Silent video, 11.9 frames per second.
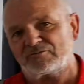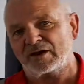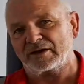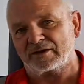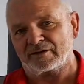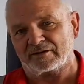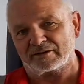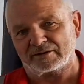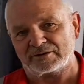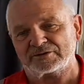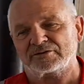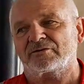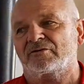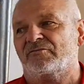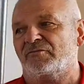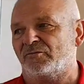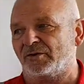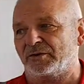recognised
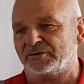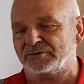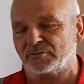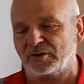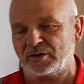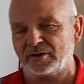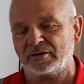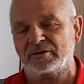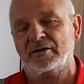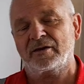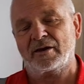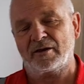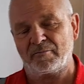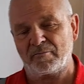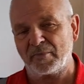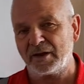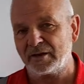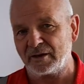for what it's worth
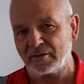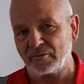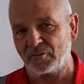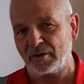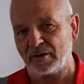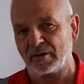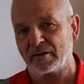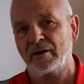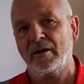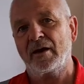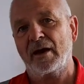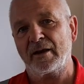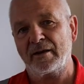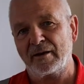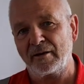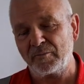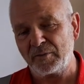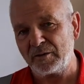and making it work, and
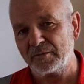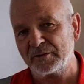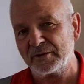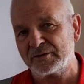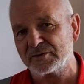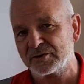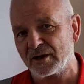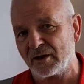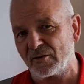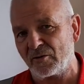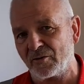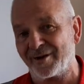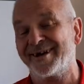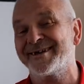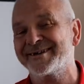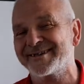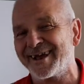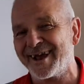getting people here to stay longer and
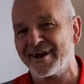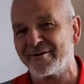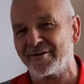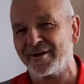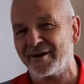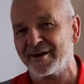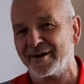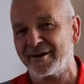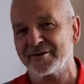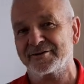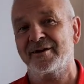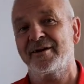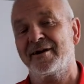stay out of their cars,